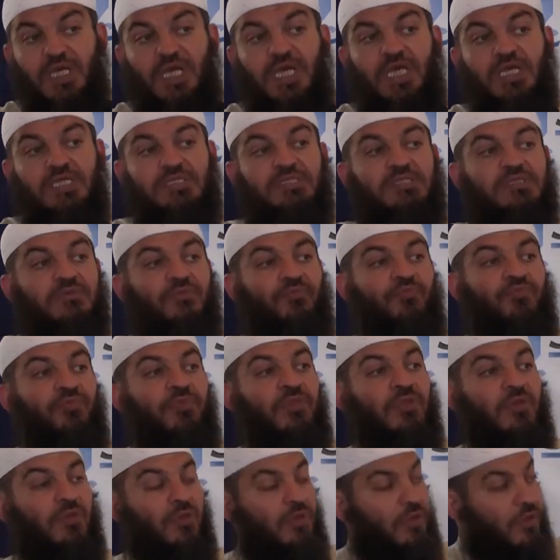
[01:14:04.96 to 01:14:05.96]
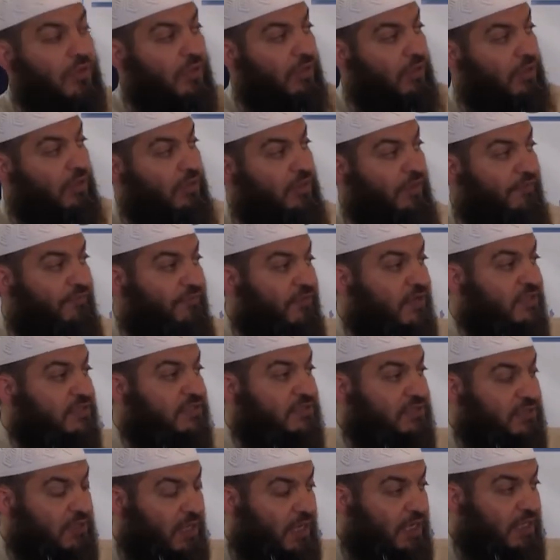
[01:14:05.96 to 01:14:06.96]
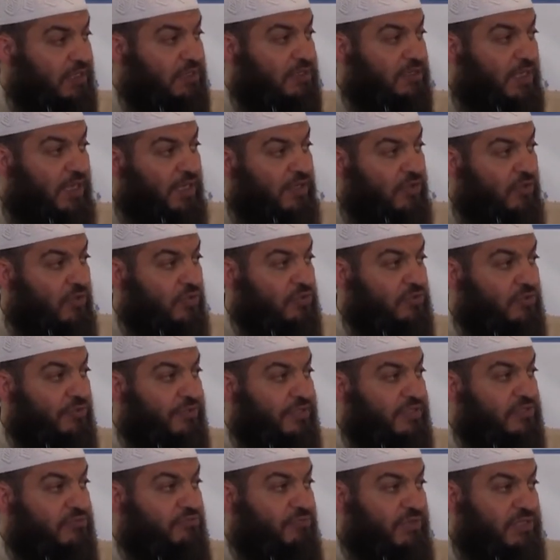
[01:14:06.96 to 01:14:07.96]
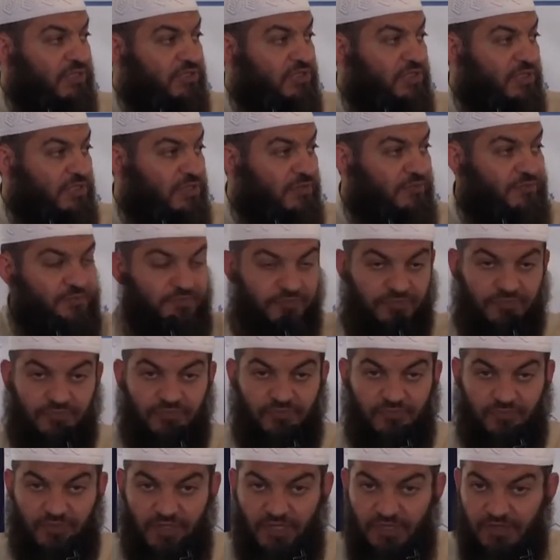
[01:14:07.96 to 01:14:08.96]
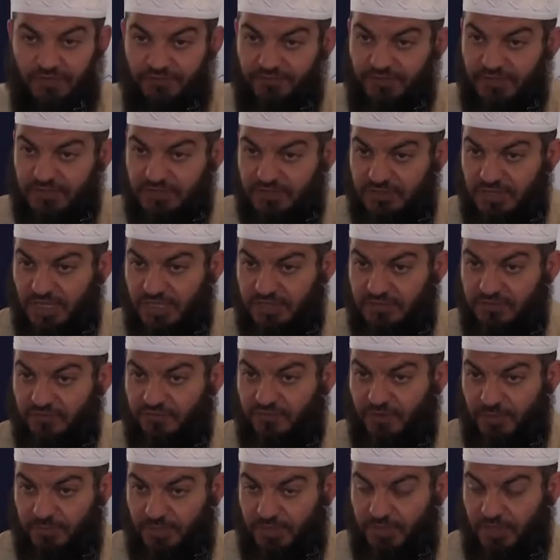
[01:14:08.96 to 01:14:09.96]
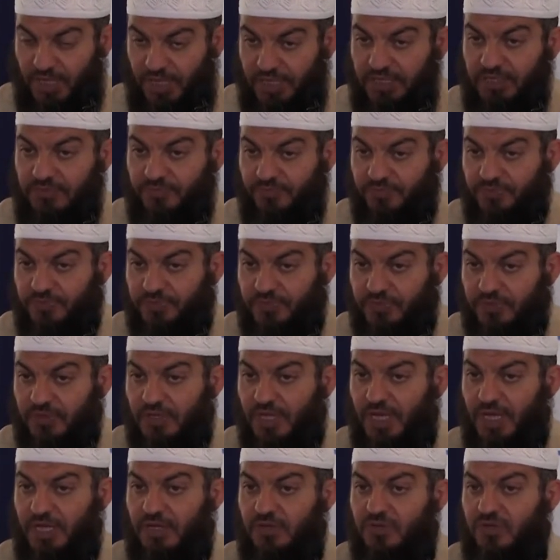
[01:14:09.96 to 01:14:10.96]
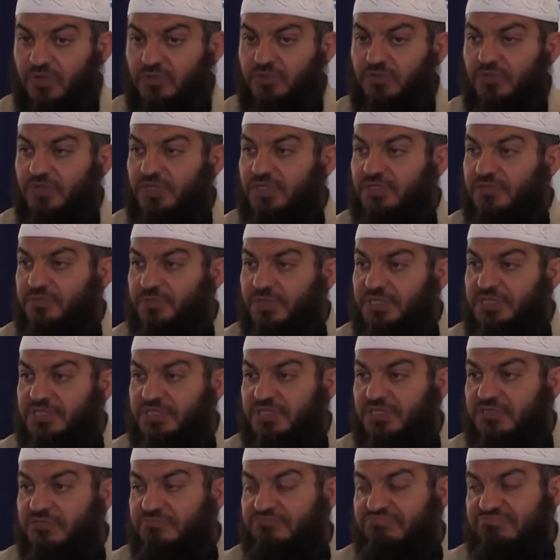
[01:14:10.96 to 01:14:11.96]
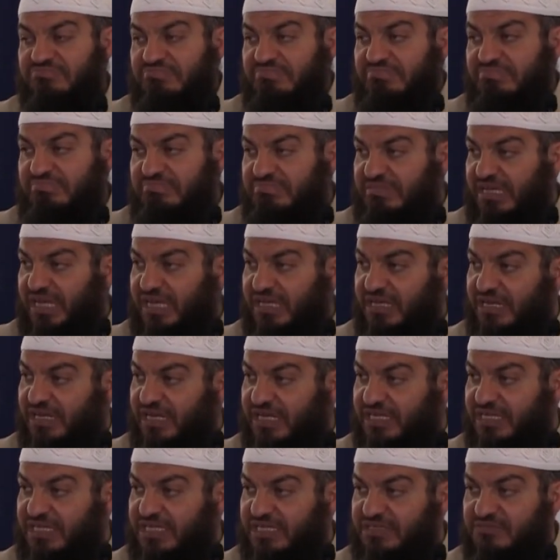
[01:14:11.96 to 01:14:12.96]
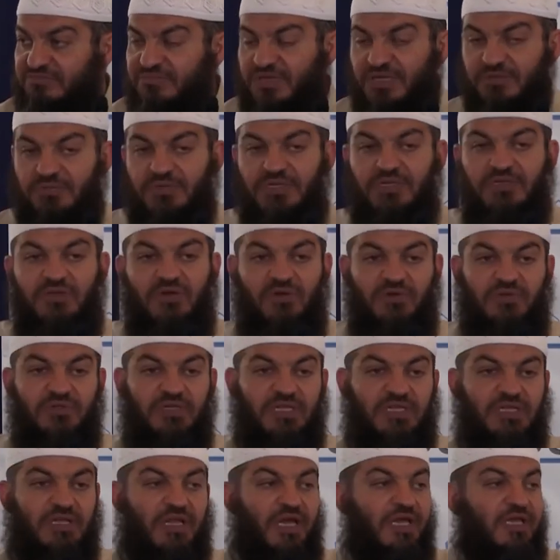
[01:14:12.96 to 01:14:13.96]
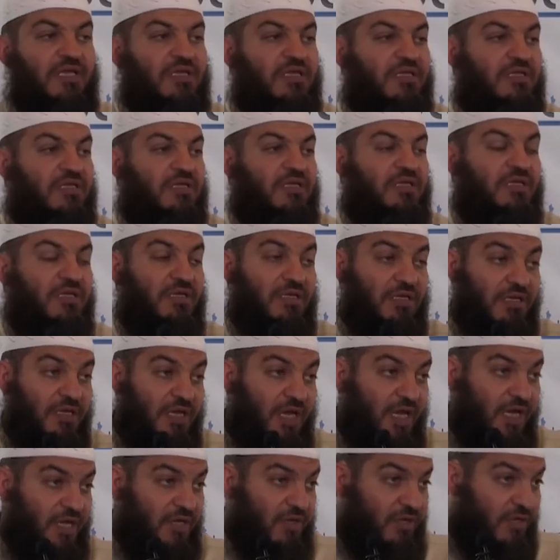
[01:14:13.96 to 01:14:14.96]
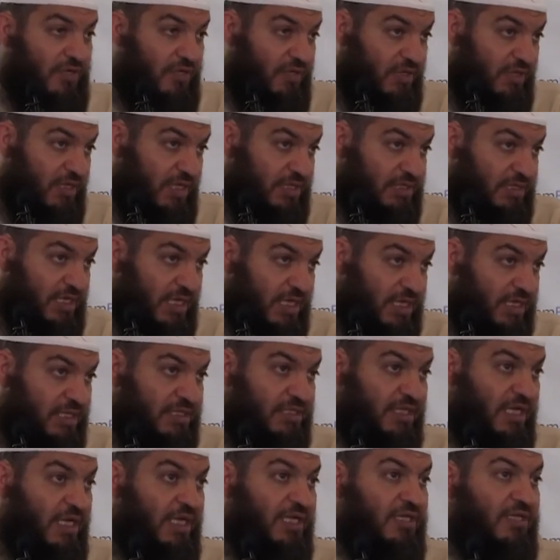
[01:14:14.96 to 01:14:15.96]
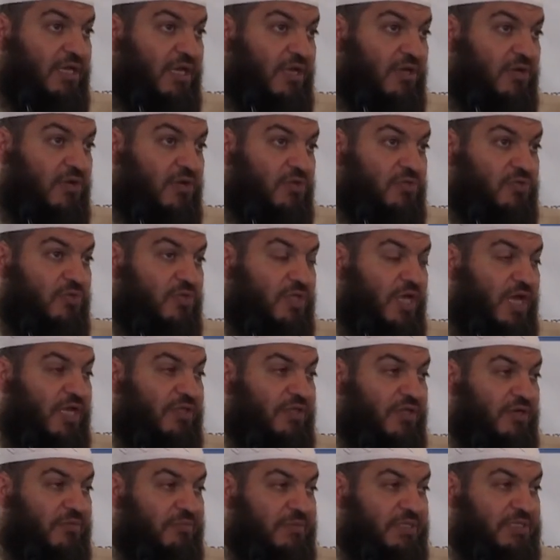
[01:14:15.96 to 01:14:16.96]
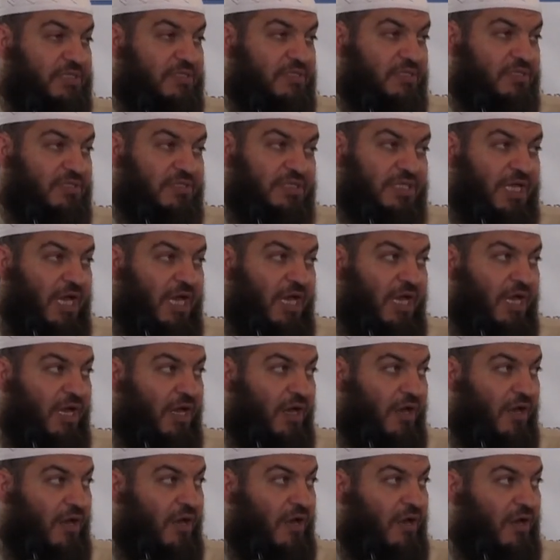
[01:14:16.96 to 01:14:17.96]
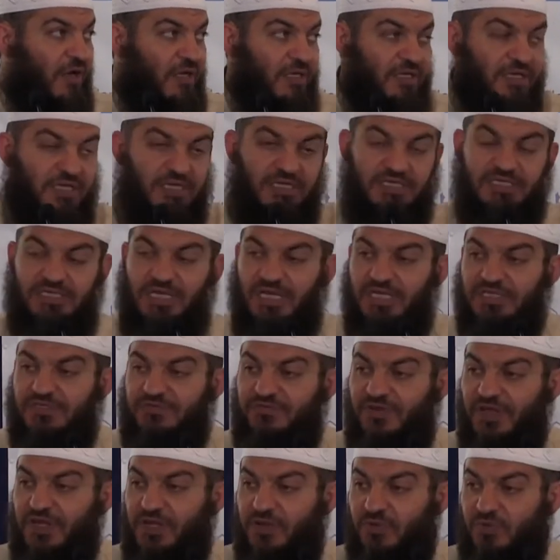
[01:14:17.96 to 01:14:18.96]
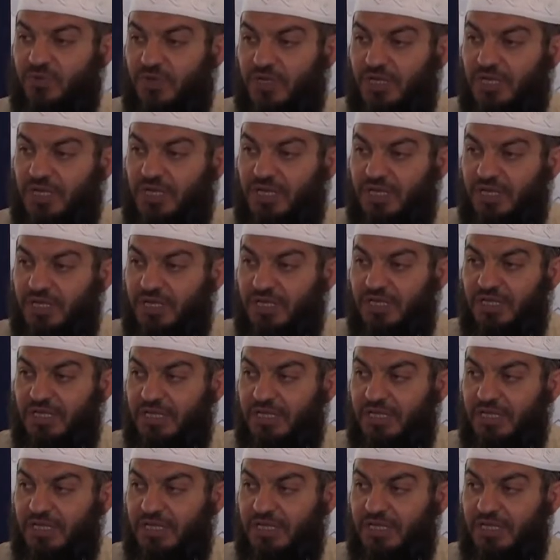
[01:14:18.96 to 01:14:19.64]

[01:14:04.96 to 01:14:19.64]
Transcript: is the first night I go to this masjid, the first night of Ramadan, I'll go to this masjid. I like it, maybe no, not like it. The second night I'll go to the other masjid. Oh, he recites very quickly.